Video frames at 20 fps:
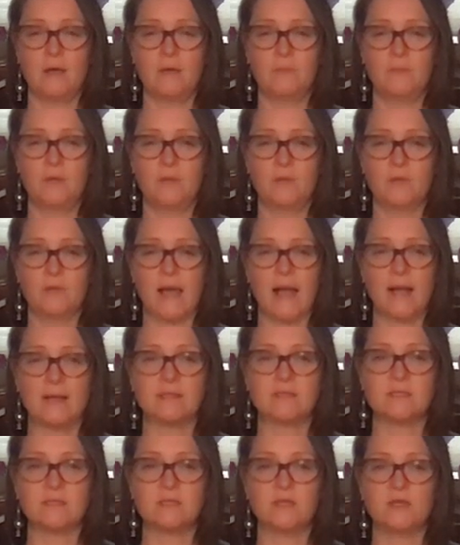Be
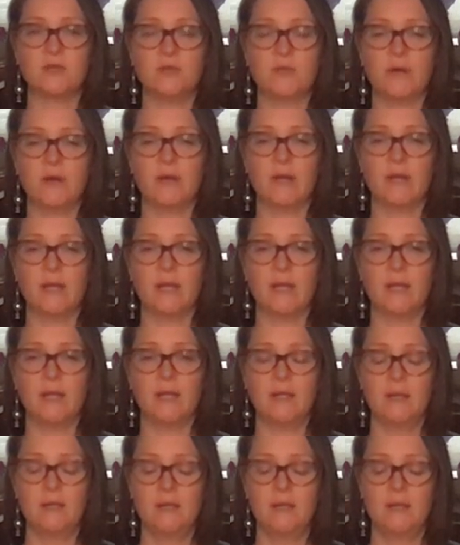relaxed in your body
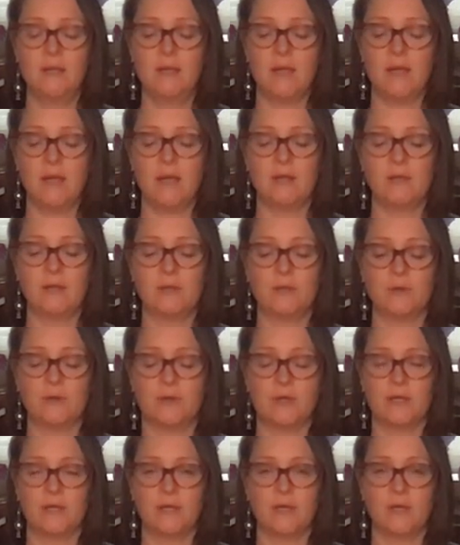and
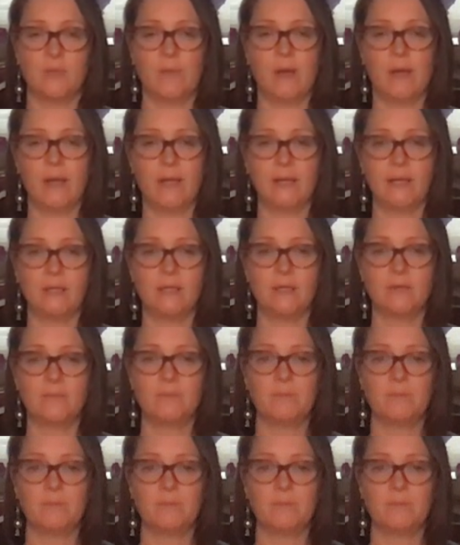alert in your mind.